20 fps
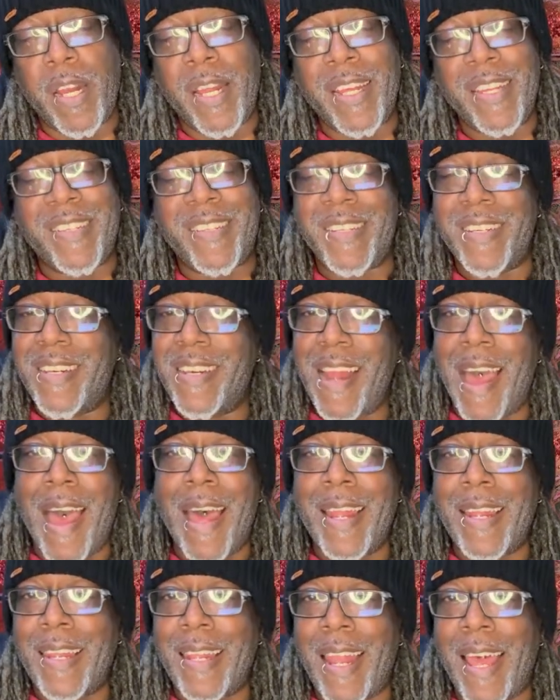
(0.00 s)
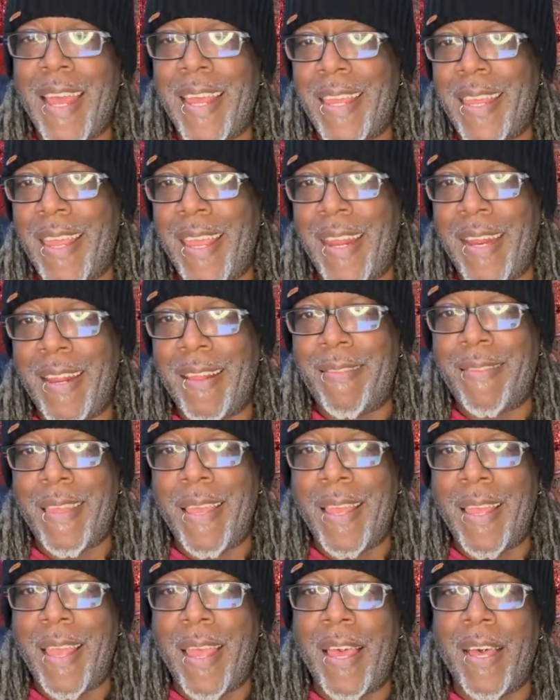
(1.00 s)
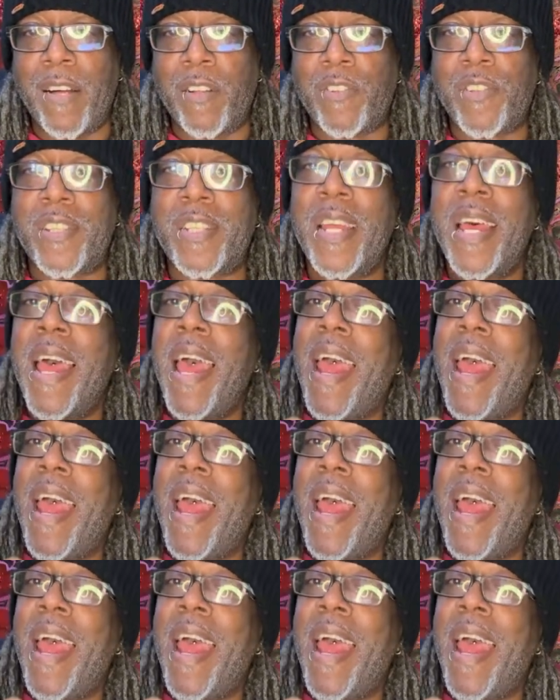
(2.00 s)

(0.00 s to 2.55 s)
It's not like anything else.